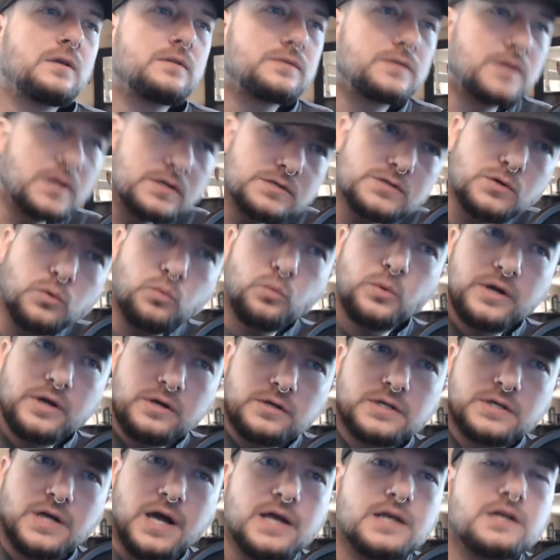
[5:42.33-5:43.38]
There's a
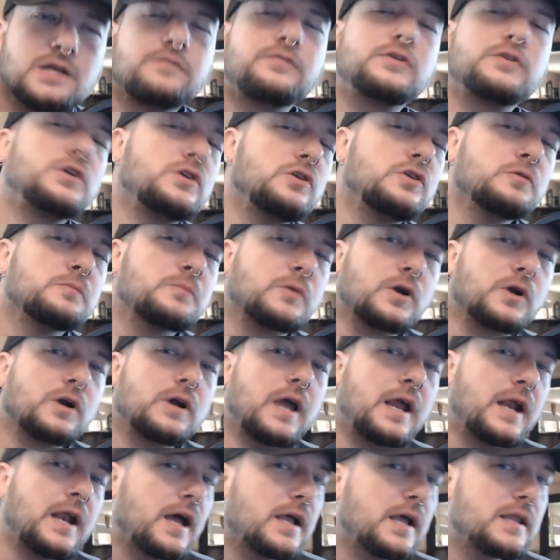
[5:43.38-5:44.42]
weird kind of humor,
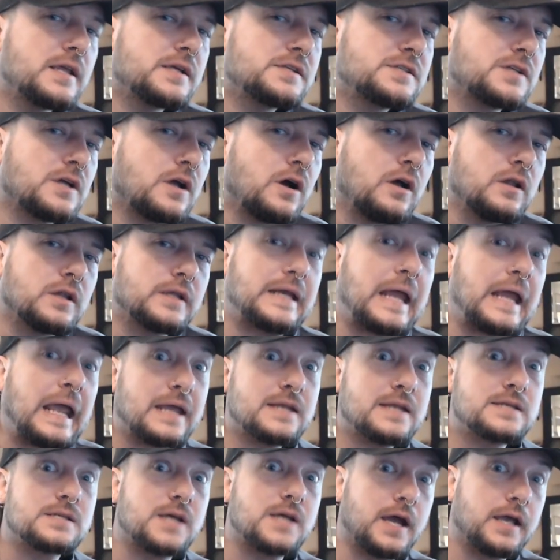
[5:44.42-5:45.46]
and I like to call it
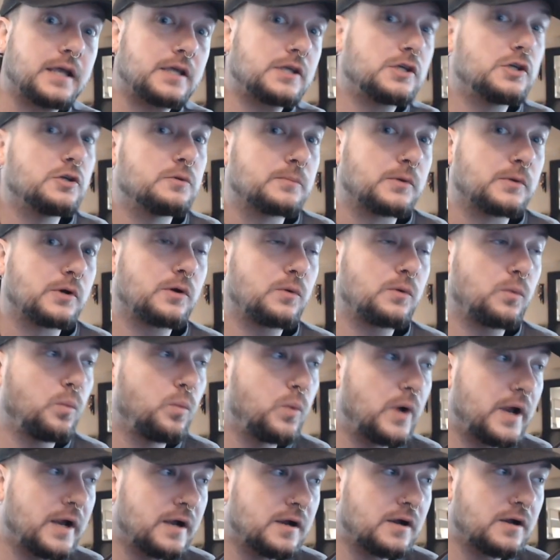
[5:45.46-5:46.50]
anti humor,
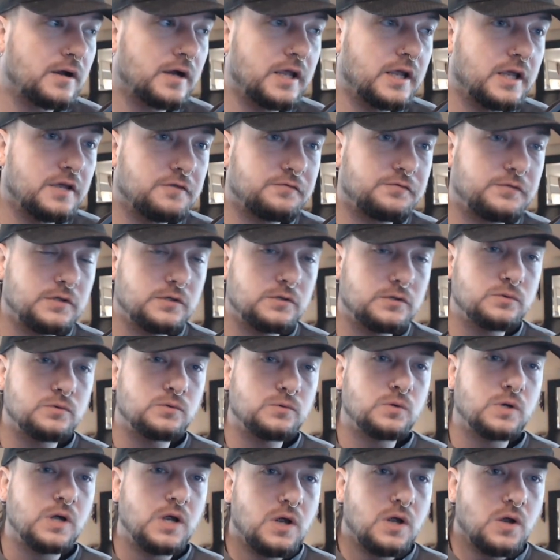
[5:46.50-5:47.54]
where if
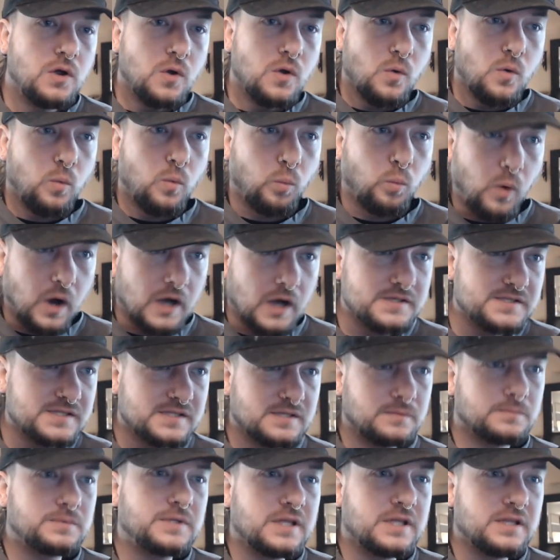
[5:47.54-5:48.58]
you watch
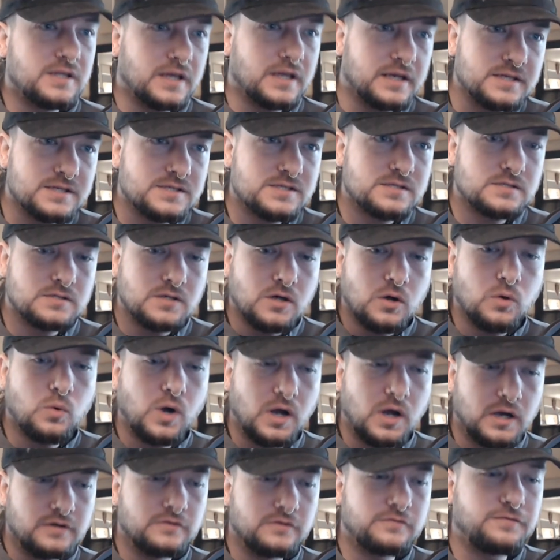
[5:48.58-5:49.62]
something that is so
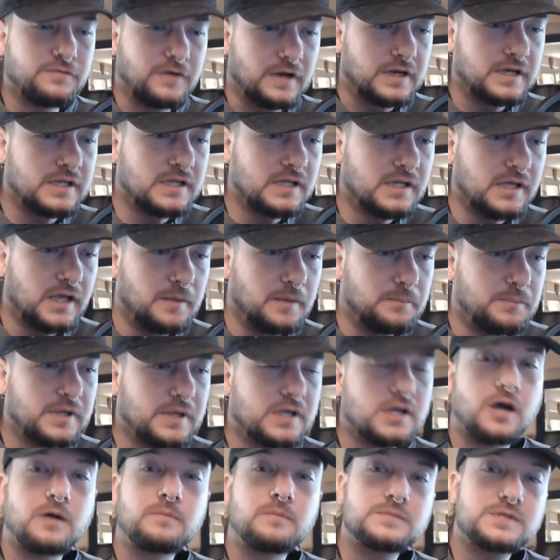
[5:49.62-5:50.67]
unfunny, it
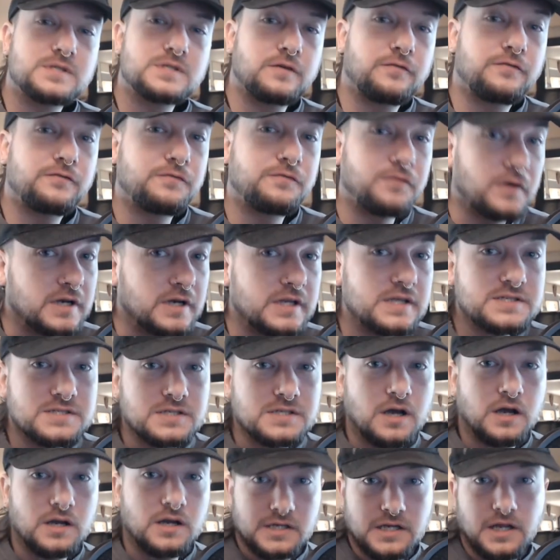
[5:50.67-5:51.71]
becomes the funniest
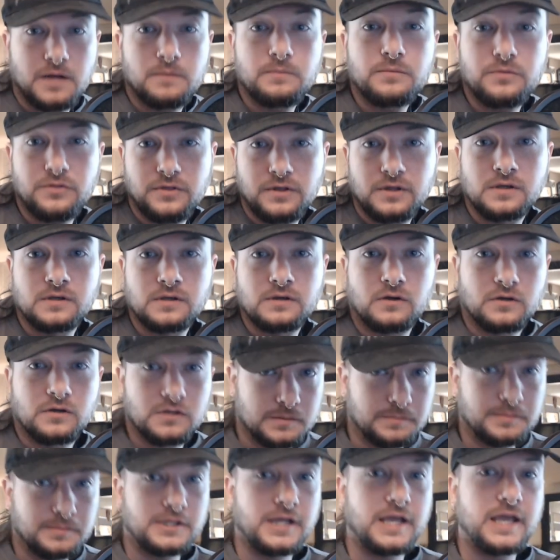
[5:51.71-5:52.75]
goddamn thing on
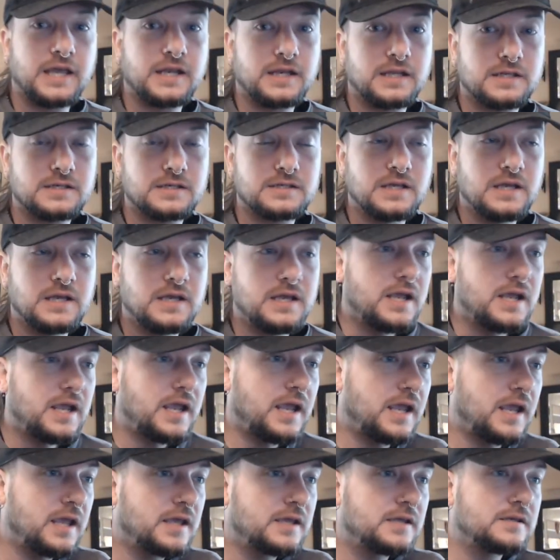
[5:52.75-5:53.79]
the planet.
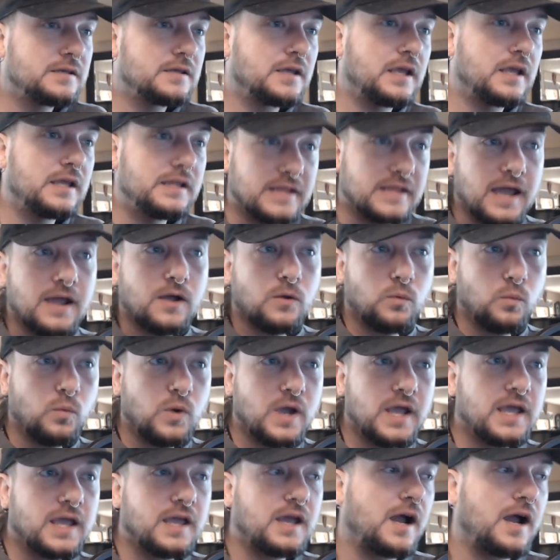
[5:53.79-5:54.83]
And in that
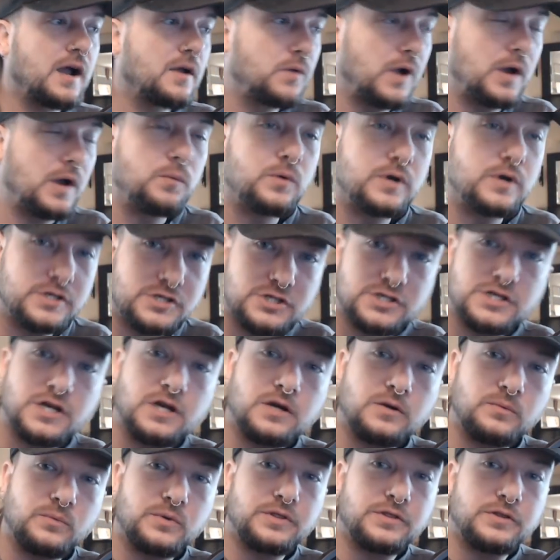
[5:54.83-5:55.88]
way, I, I want to
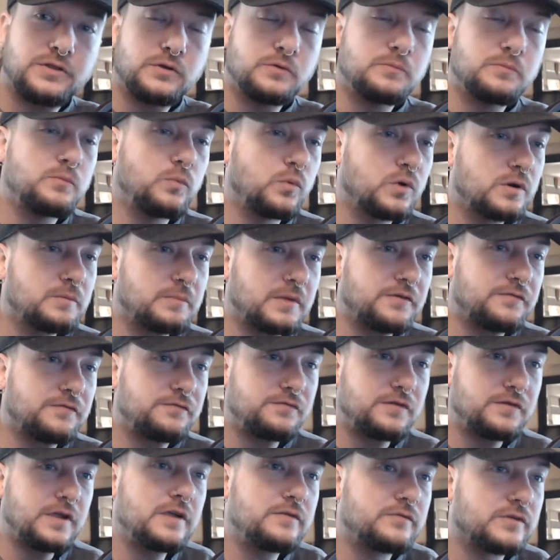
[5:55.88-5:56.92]
share with you one of my
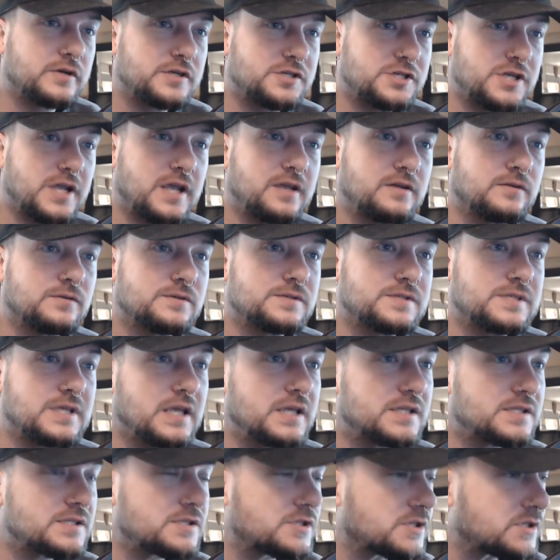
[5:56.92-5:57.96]
favorite channels.
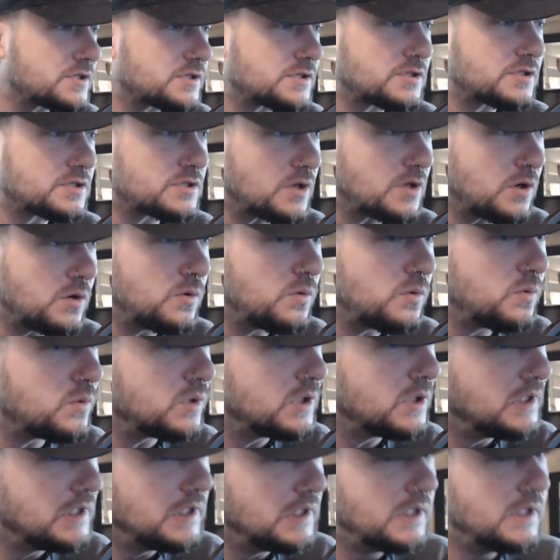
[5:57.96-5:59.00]
It's just so.
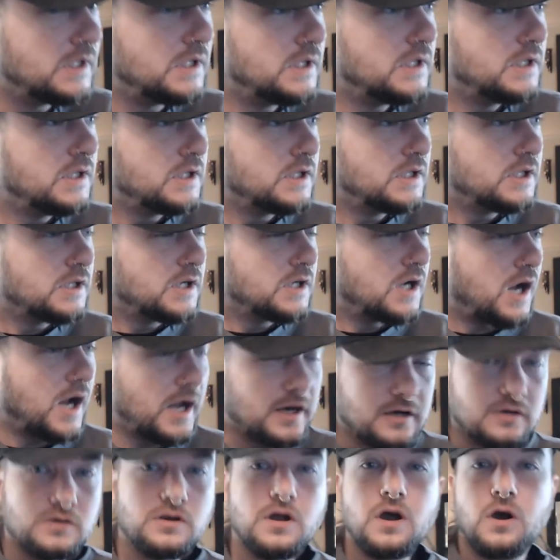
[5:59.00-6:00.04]
I
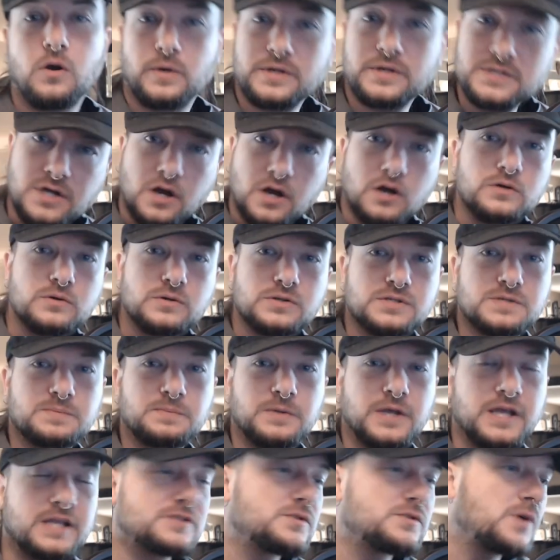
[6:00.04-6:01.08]
don't know. It's hard to
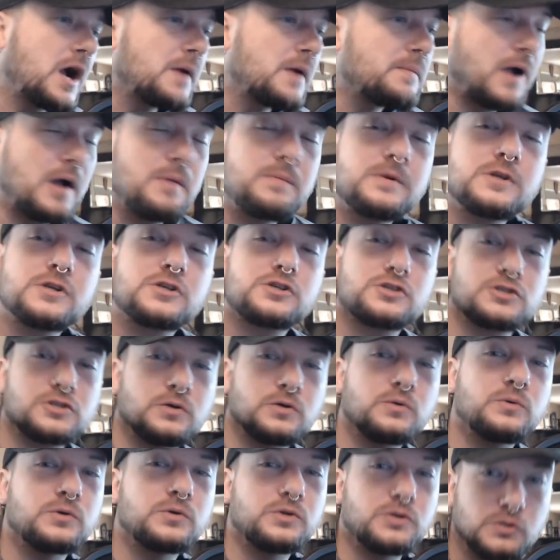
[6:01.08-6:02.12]
explain. So I'm, I'm going to
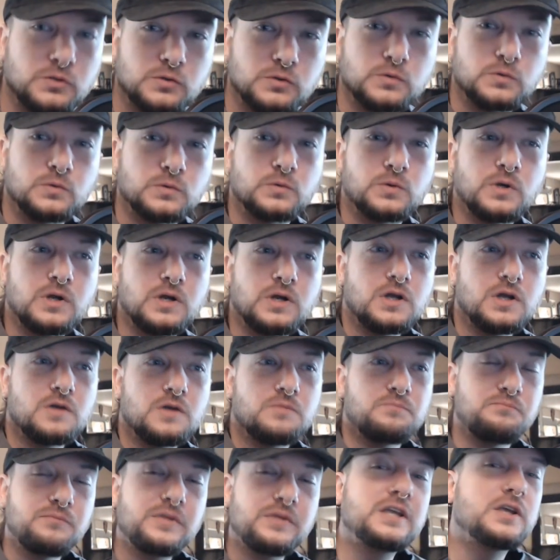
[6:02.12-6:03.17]
show you
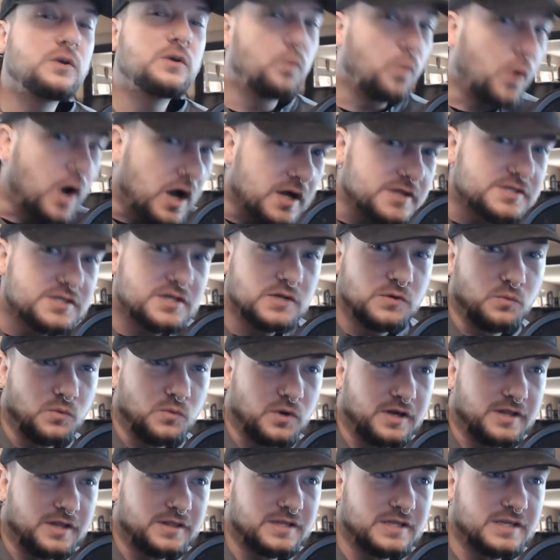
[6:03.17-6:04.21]
me watching
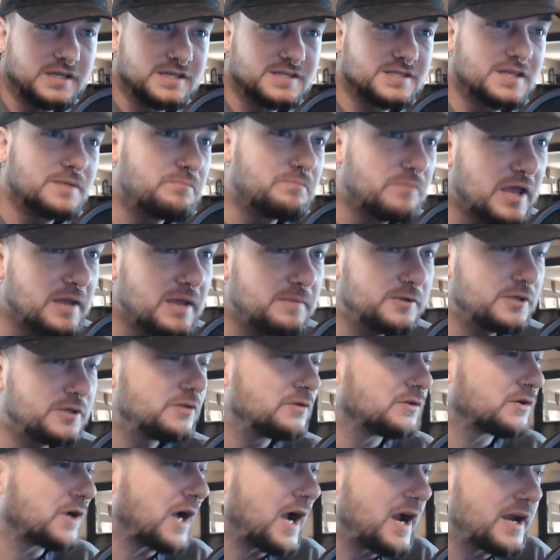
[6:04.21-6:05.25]
one of these, and maybe
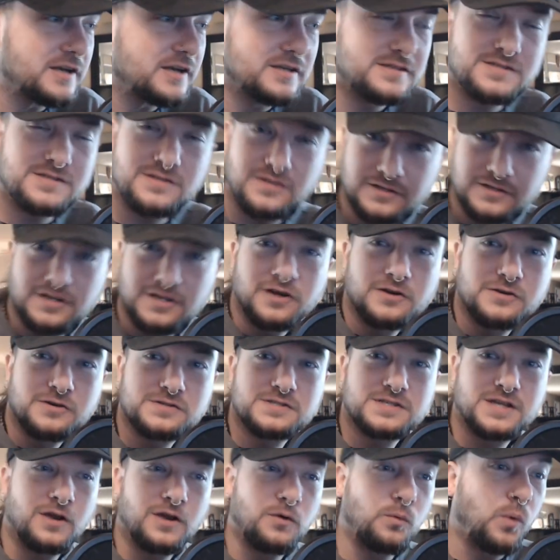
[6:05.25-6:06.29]
you'll kind of start to
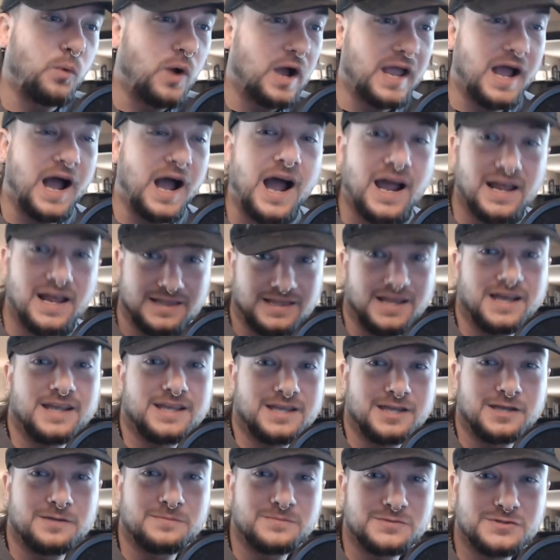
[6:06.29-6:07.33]
understand why I
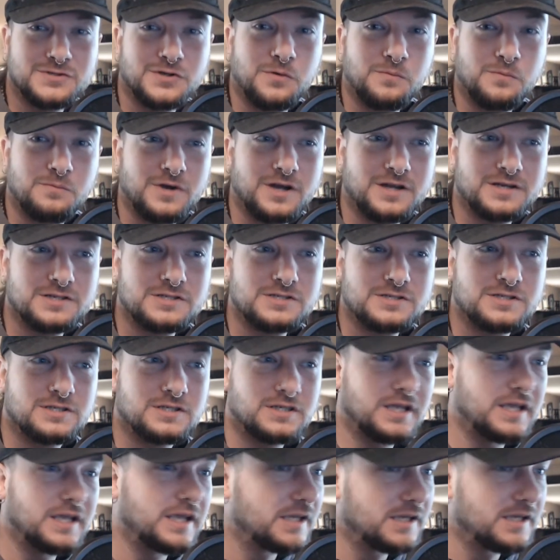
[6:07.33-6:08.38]
like him so much.
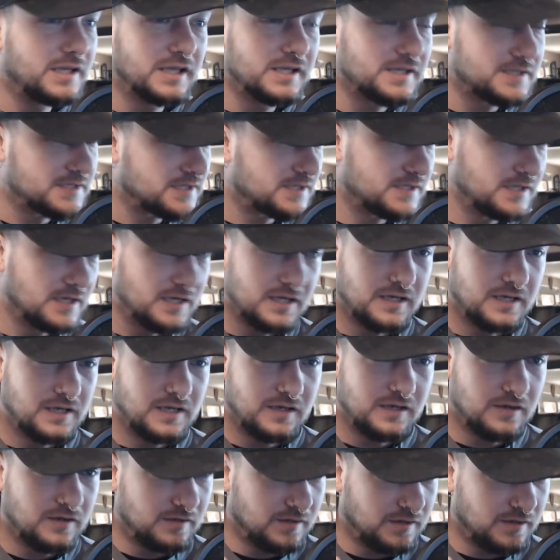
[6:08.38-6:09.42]
It, it's.
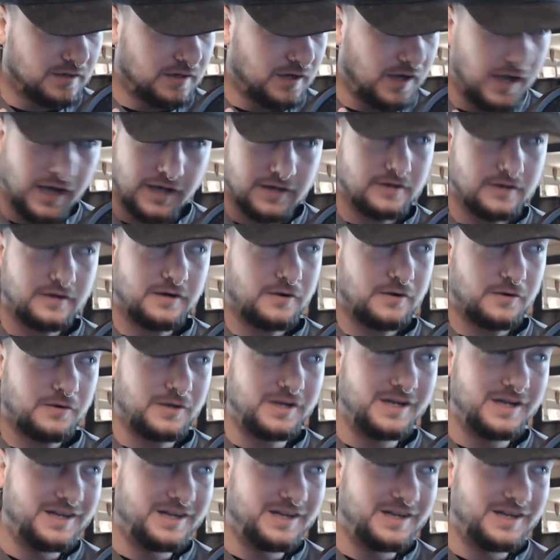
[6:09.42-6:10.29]
I don't know.